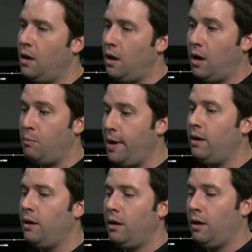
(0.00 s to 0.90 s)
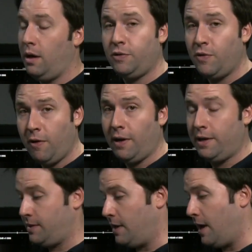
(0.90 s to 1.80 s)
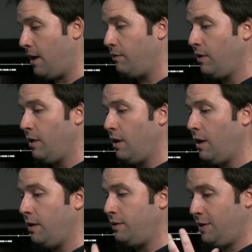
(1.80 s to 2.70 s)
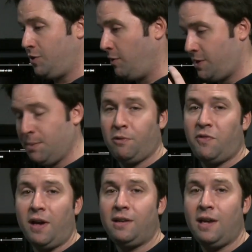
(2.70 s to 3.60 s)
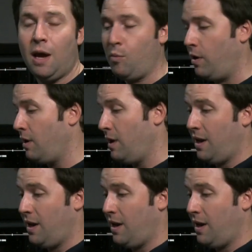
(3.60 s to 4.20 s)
uh, but it's very nice to have uh, the sort of simplified camera.